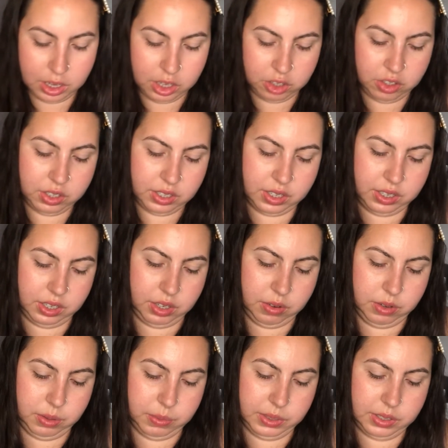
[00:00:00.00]
just because you don't
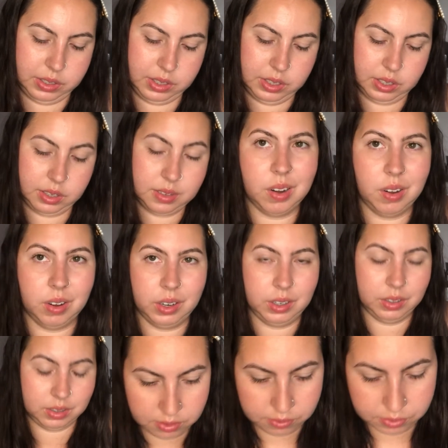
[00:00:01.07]
know what's
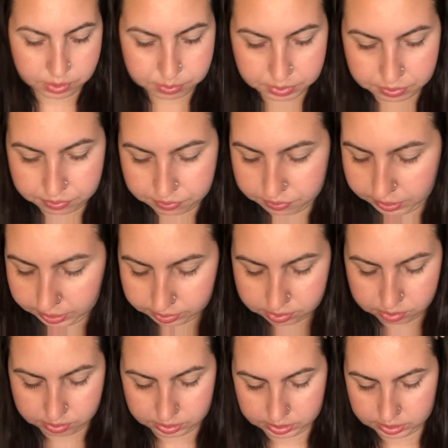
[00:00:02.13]
on from the
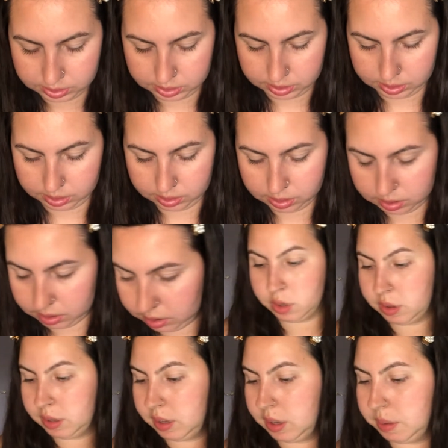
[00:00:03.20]
factory still. So
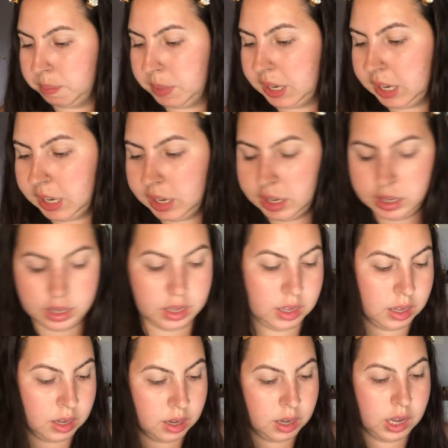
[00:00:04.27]
the mini
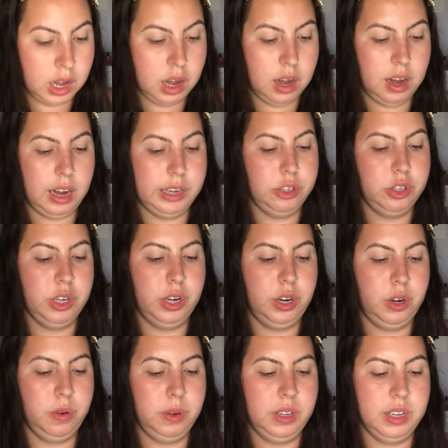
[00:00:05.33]

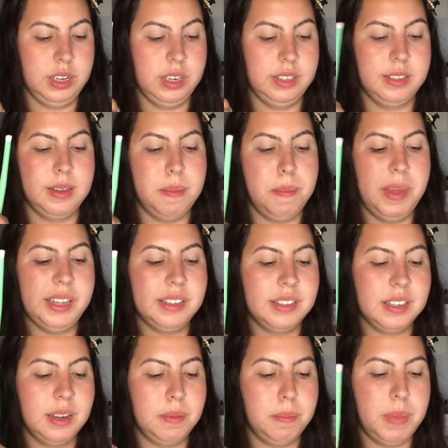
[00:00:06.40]
eyeshadow, it is the
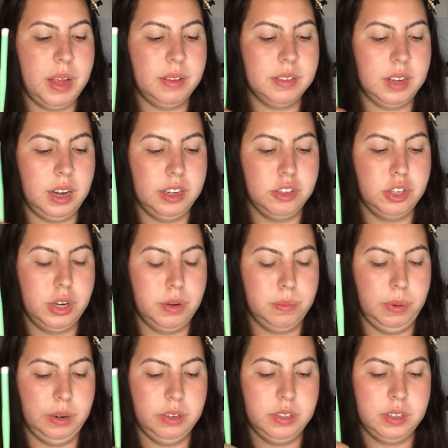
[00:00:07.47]
Mint Melt eyeshadow
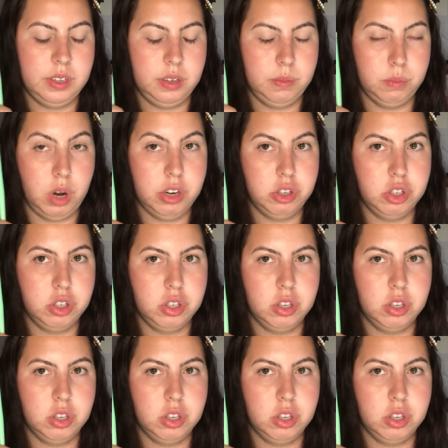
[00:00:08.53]
brush